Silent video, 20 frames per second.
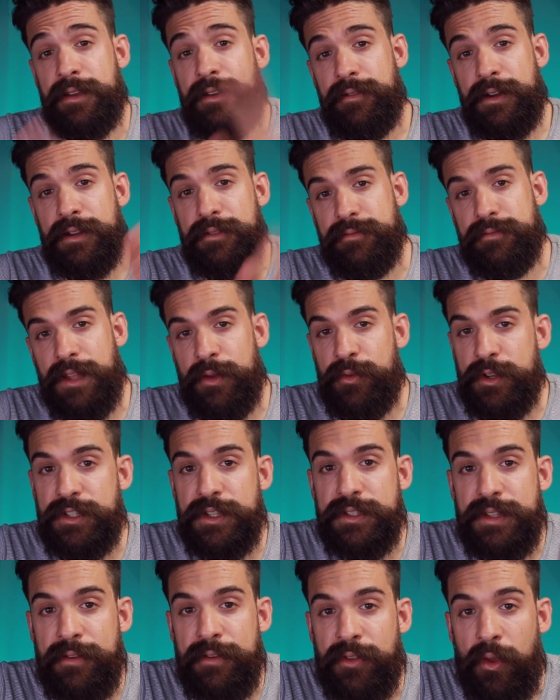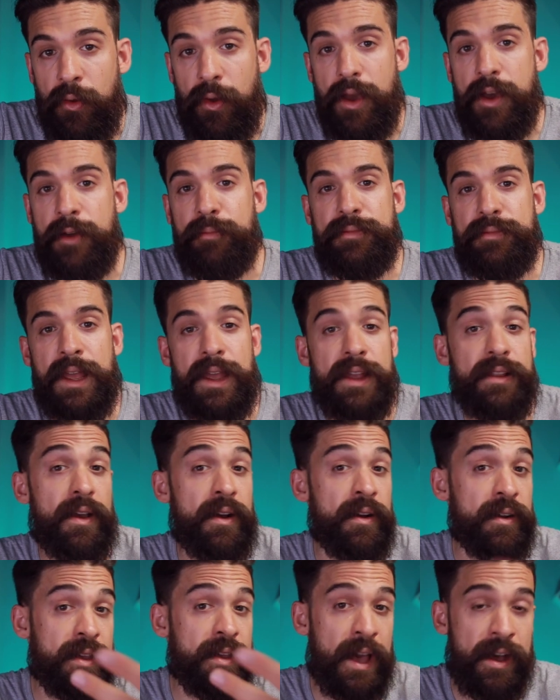Well, then we just have to update
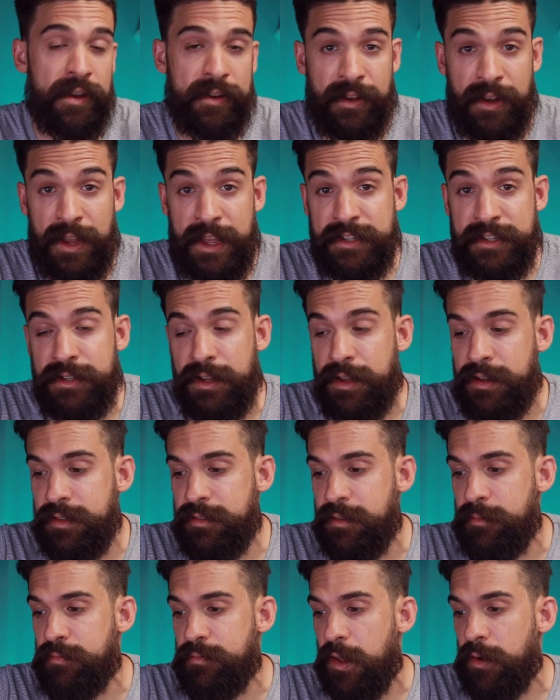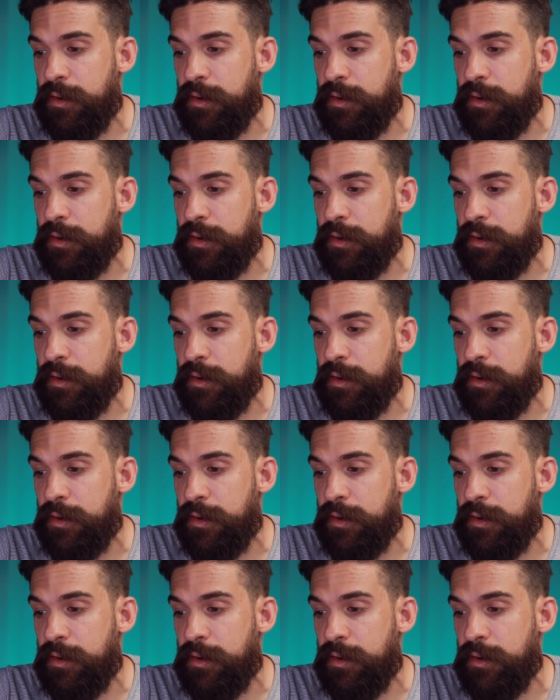our calculation item.